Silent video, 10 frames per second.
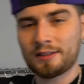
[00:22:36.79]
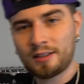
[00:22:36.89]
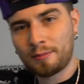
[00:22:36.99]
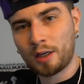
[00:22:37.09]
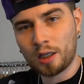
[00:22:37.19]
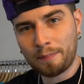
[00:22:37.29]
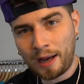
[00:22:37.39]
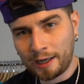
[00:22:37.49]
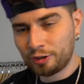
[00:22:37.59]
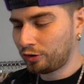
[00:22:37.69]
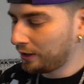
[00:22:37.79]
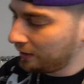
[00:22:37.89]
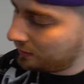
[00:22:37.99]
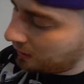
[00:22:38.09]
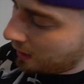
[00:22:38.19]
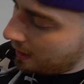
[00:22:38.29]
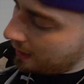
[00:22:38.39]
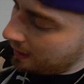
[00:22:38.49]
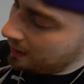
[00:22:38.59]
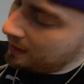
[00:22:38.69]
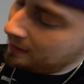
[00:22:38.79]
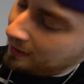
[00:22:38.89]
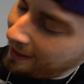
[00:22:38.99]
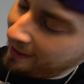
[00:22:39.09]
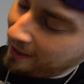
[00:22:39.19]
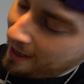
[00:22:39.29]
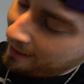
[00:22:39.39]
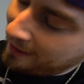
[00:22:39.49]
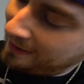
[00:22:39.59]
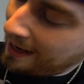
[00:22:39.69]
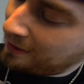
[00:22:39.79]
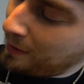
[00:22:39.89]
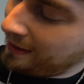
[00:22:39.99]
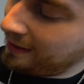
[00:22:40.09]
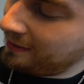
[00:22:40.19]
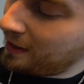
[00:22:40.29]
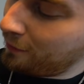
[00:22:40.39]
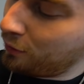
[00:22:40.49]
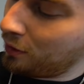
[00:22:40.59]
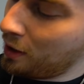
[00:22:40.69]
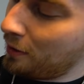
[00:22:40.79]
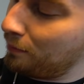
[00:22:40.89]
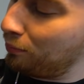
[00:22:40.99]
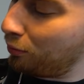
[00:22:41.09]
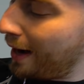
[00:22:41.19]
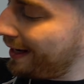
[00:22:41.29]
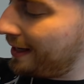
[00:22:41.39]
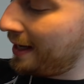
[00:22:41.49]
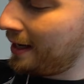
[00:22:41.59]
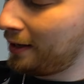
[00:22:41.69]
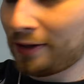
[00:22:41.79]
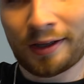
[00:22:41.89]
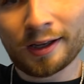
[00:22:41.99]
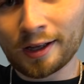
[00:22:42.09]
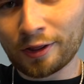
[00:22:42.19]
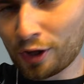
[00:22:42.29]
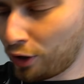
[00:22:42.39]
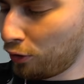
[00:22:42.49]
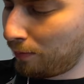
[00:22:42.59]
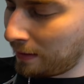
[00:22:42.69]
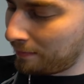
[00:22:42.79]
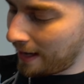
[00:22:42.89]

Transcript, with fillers: in some uh, pine trees. It is this Tasmanian devil breaking the hoop and